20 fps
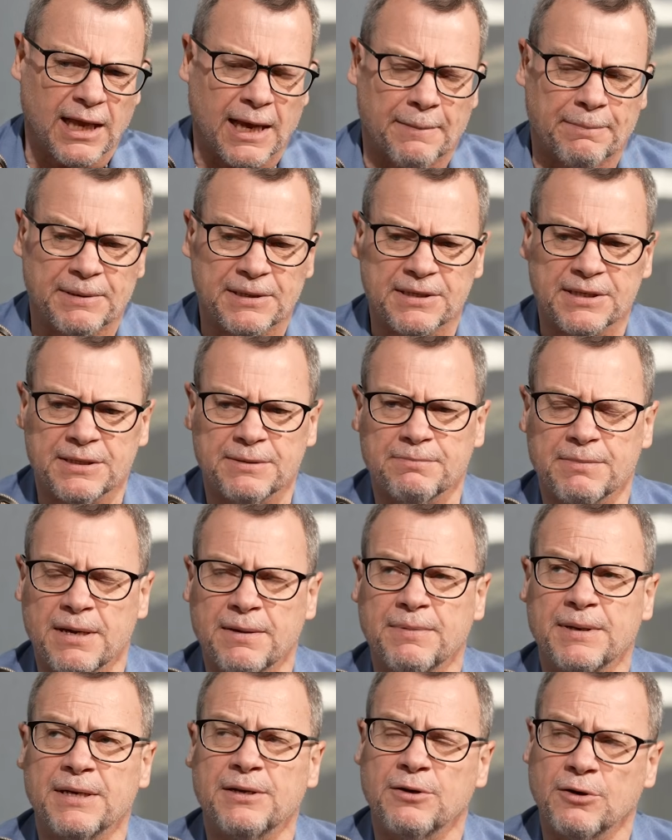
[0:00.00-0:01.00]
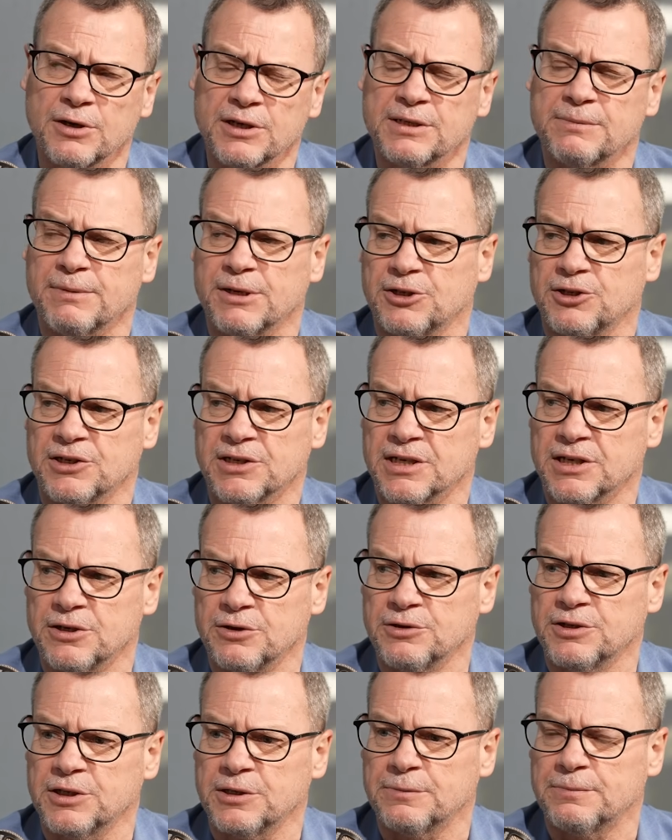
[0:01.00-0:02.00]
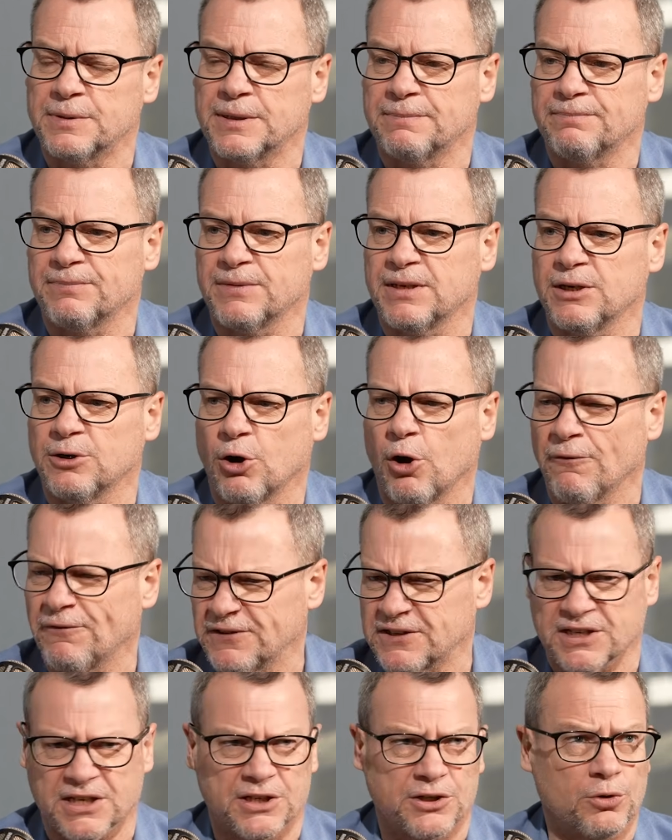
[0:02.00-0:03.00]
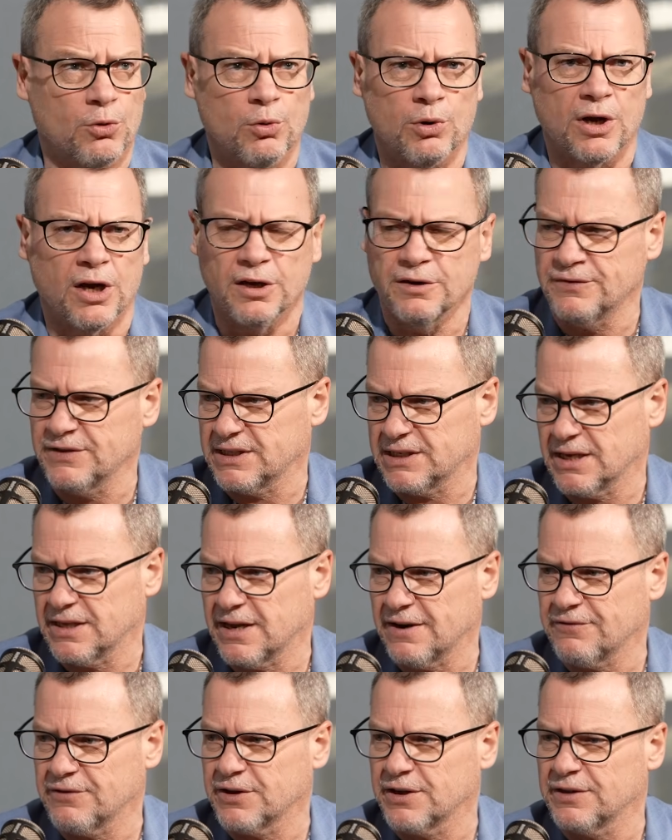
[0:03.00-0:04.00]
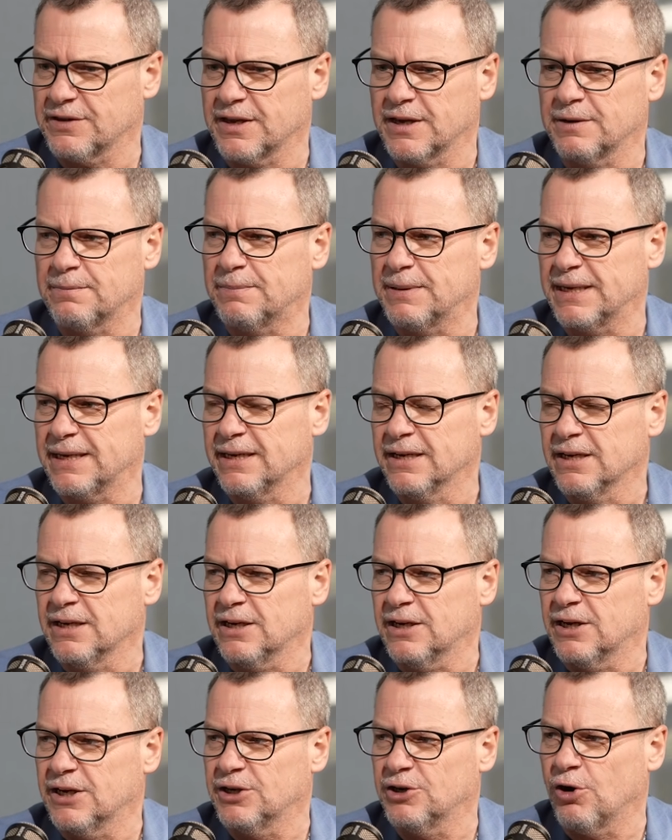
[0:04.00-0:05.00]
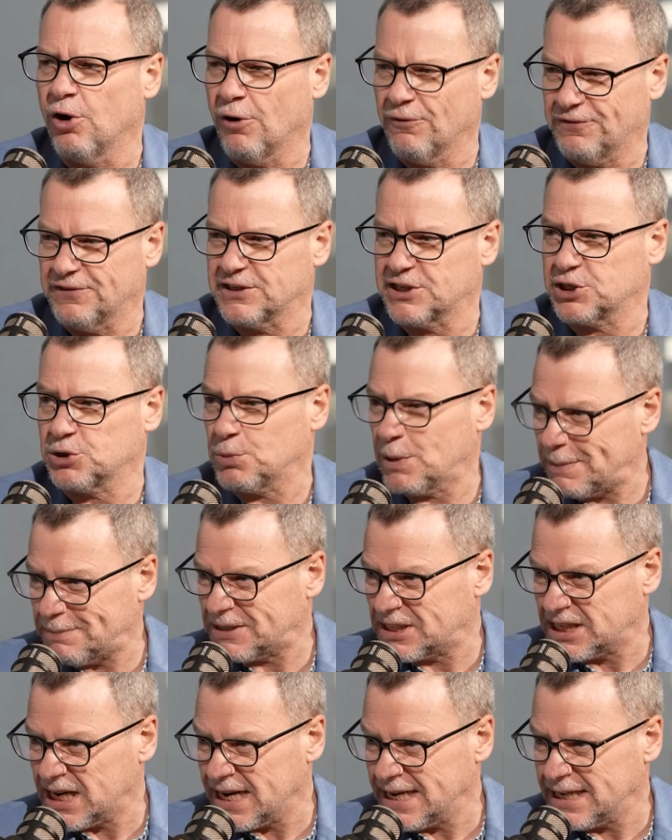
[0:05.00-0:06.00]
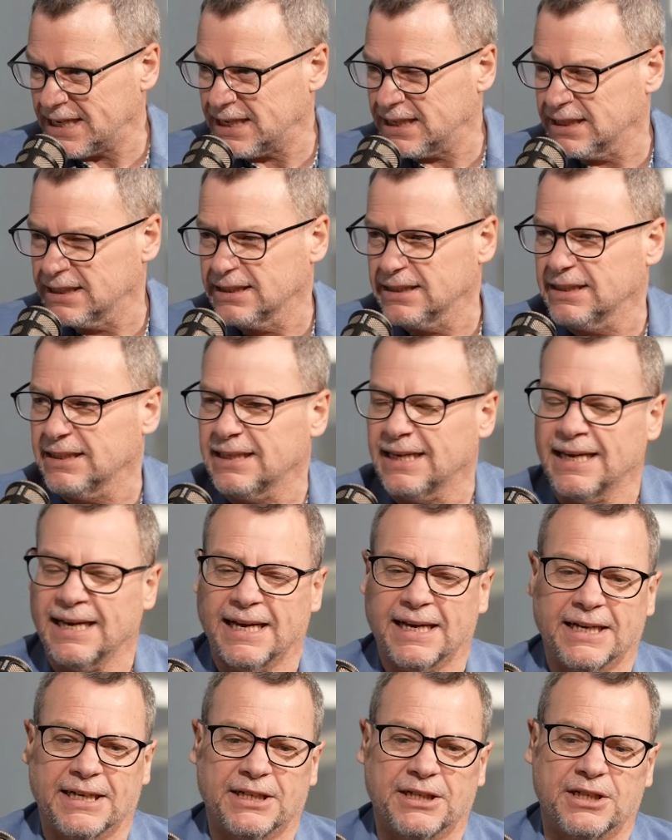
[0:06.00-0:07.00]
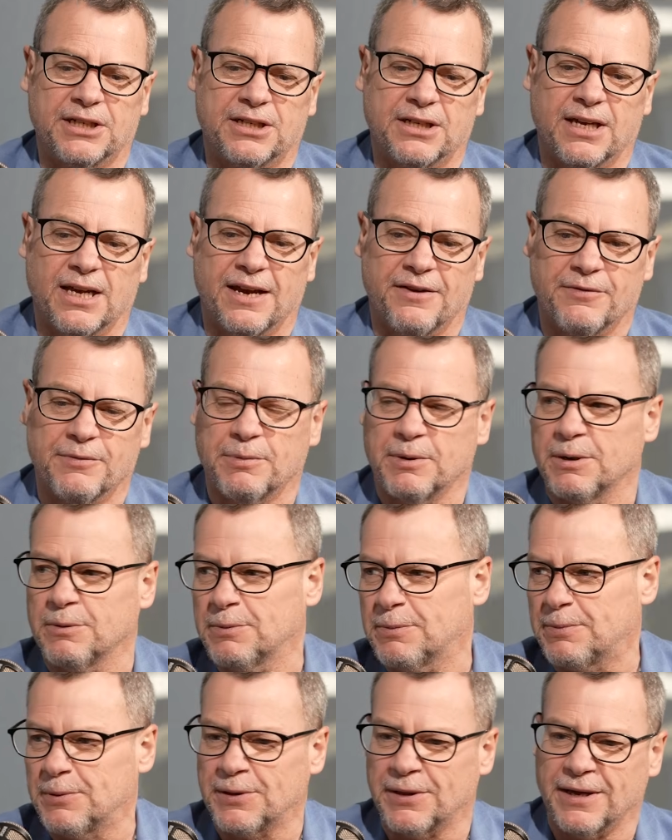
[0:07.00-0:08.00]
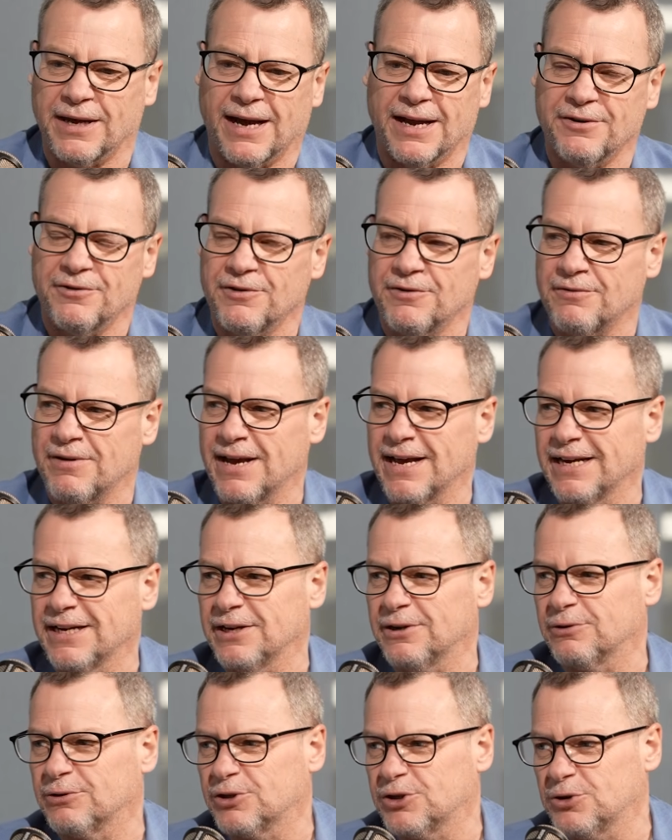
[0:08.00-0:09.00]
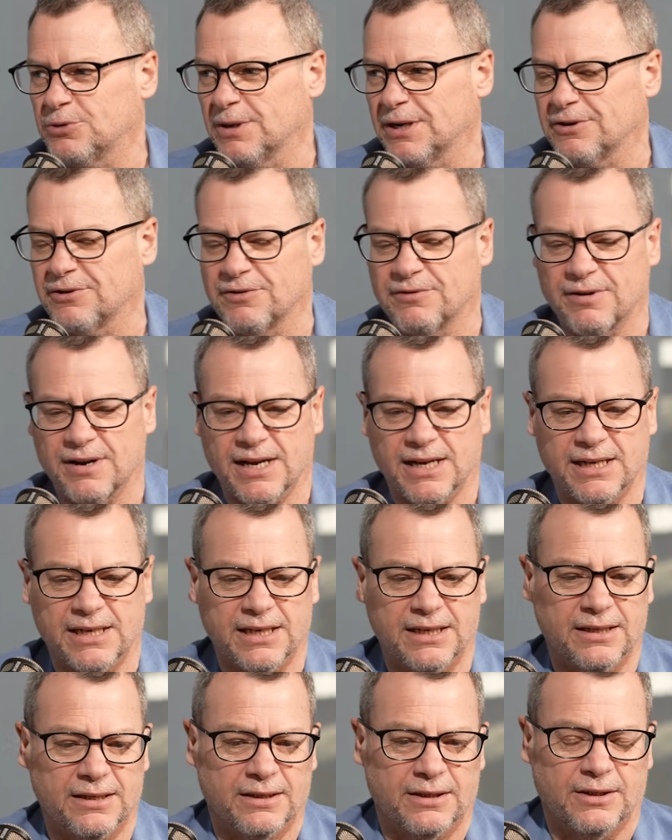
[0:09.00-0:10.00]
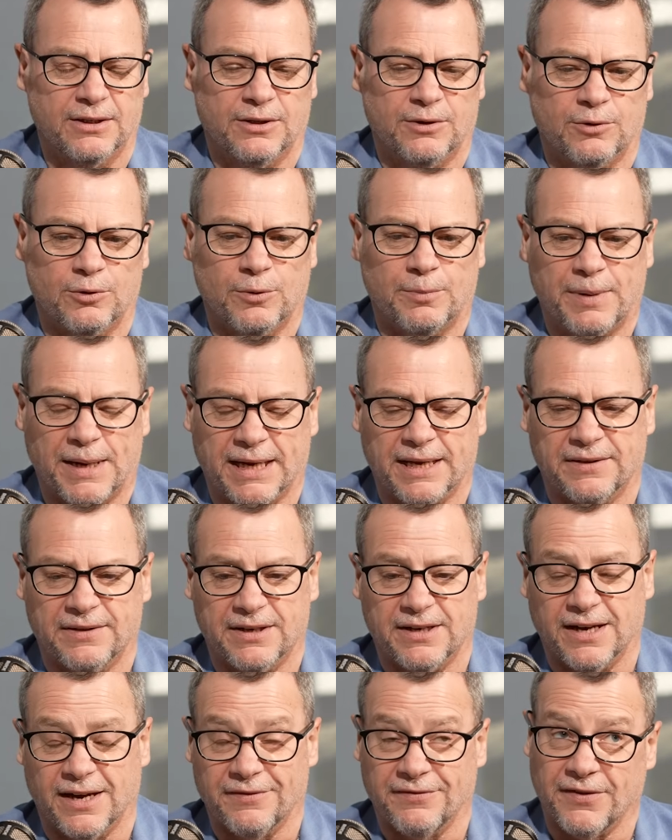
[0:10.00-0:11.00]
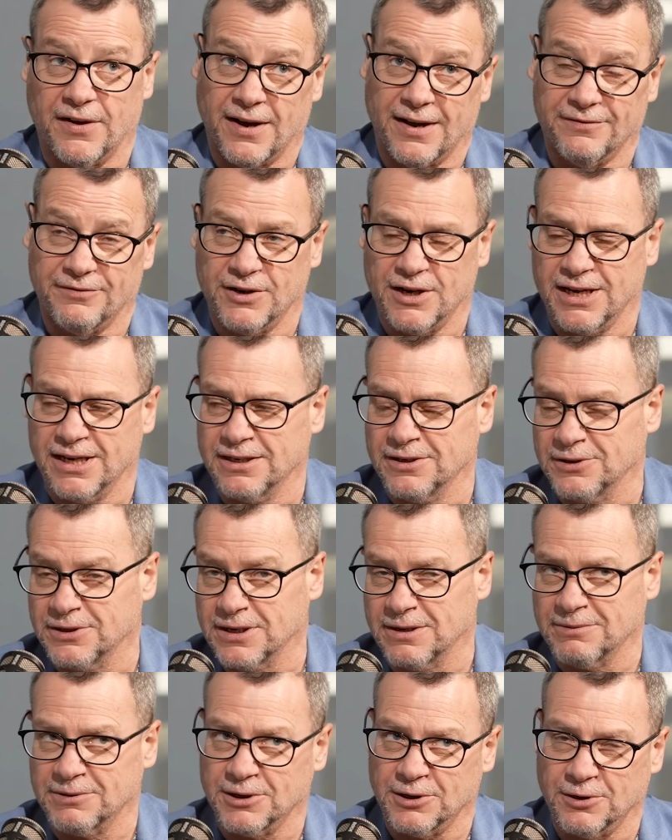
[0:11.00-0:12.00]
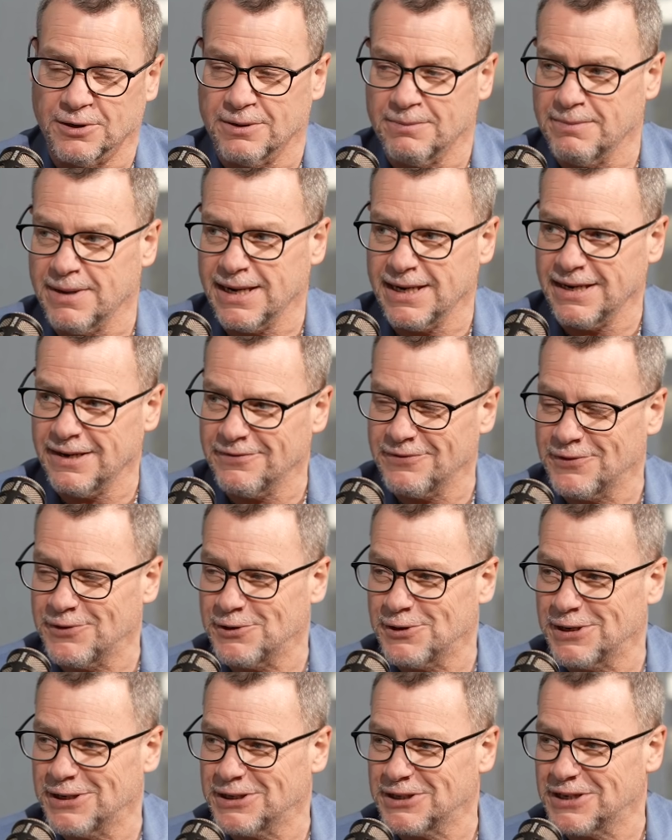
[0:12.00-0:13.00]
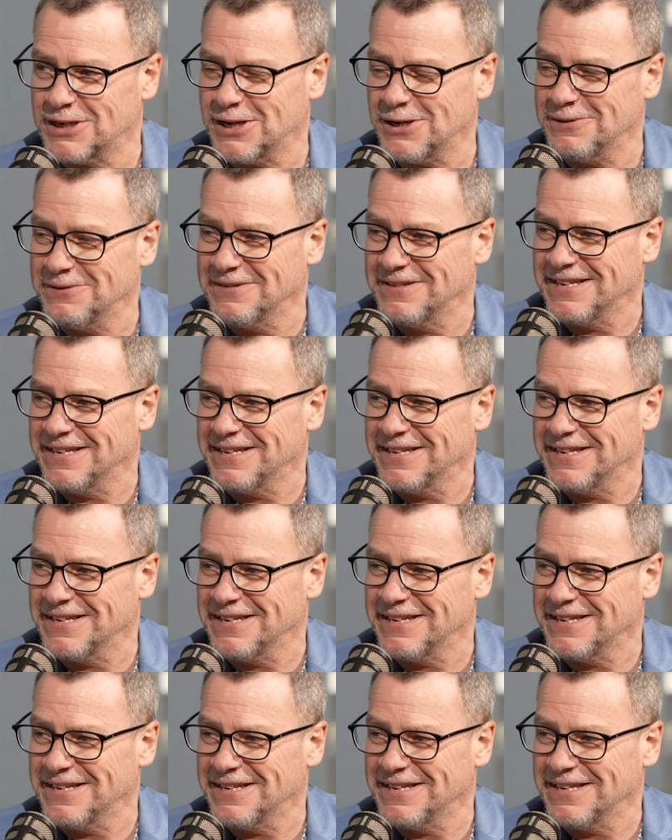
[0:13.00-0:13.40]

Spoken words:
happens, maybe not as much as it used to, but in offices all over South Africa, there'd be an office sweepstake, and everybody would put their 100 Rand in or 200 Rand in, or back in the day, 5 Rand, because that was a lot of money a few years ago.